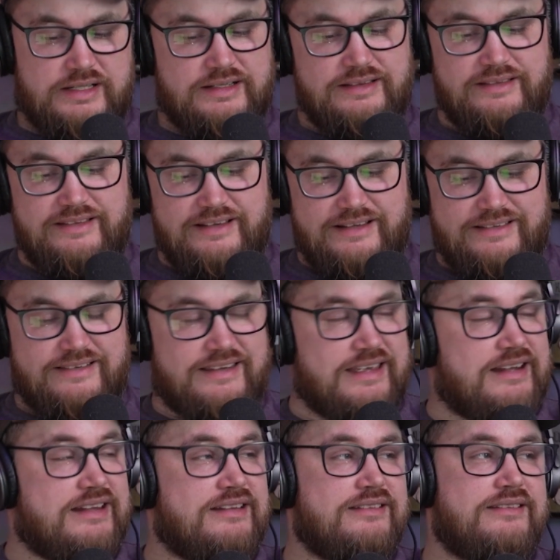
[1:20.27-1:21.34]
let's
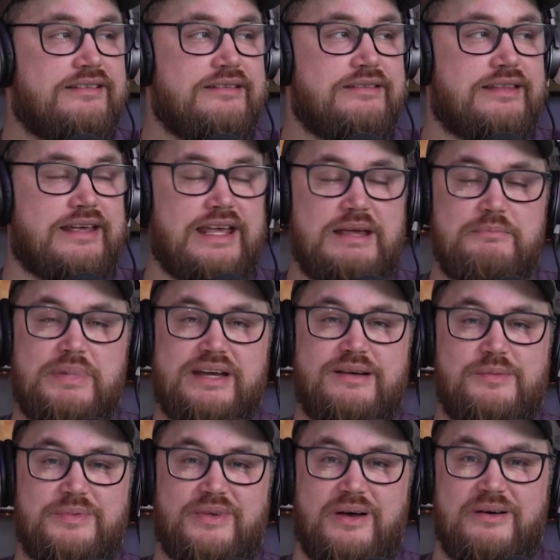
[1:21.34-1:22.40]
get into the game
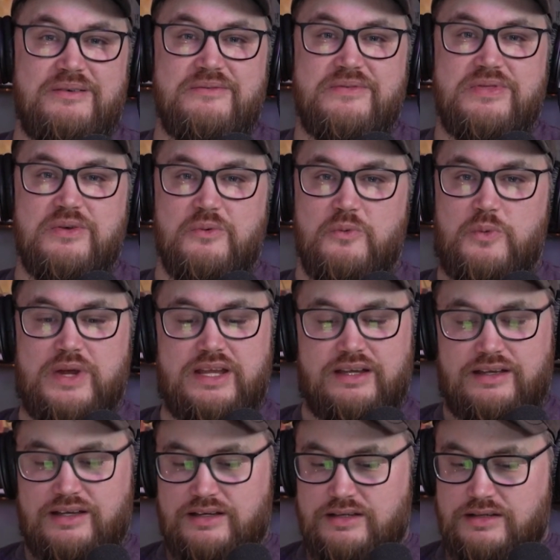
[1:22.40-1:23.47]
pickups of the
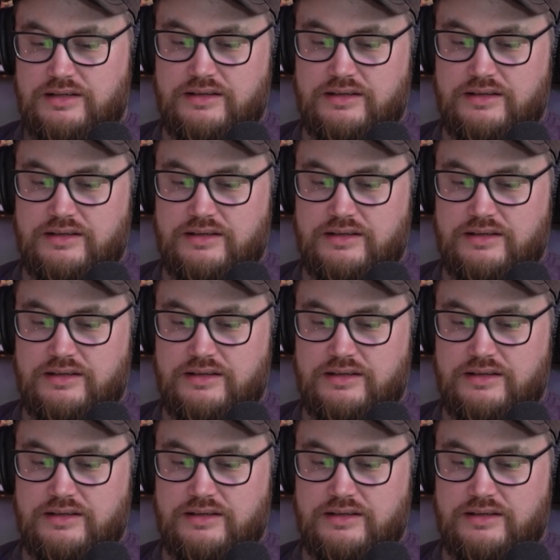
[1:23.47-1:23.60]
week.